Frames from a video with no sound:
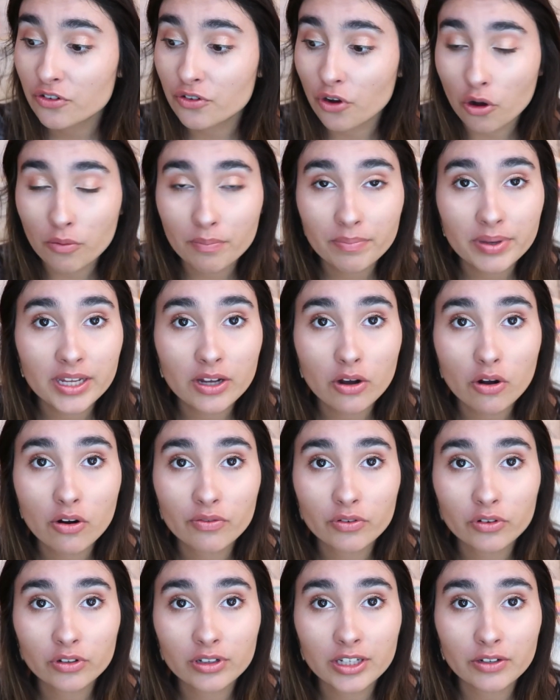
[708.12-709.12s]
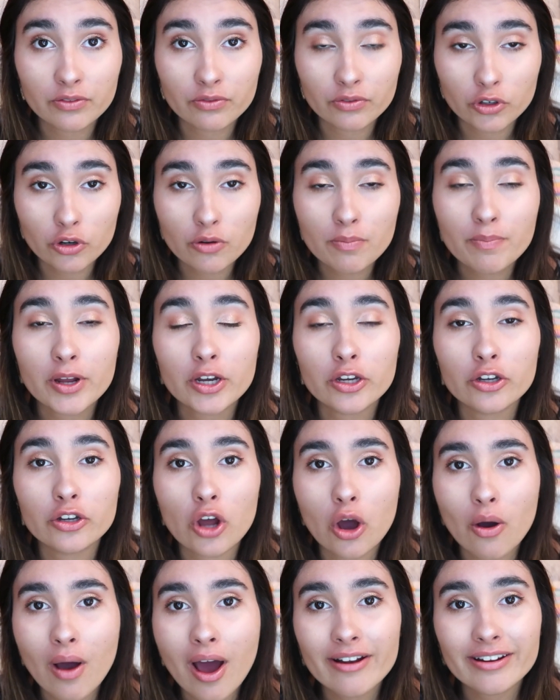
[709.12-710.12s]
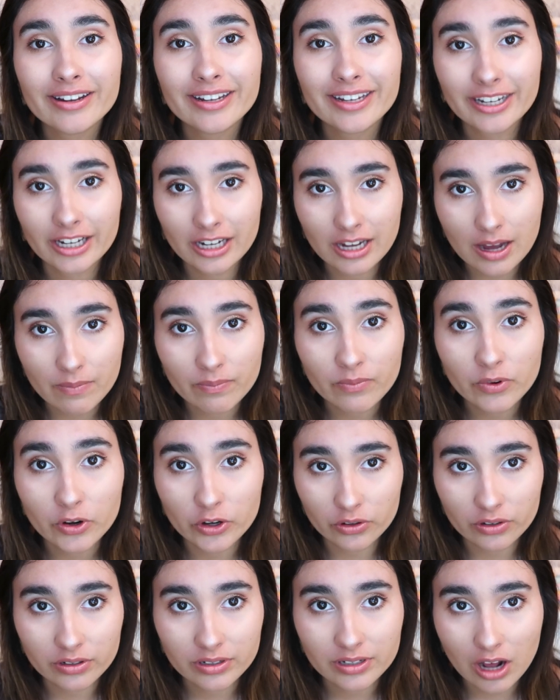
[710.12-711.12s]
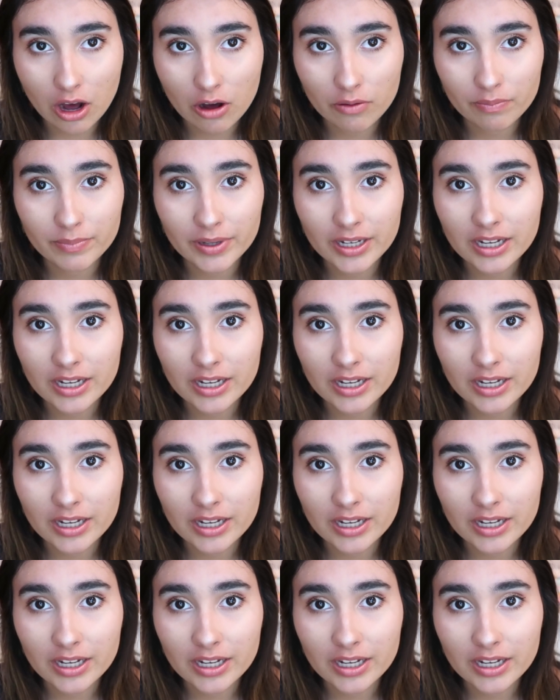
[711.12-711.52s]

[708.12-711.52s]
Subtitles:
Don't be overly rude, but know how to stick up for yourself,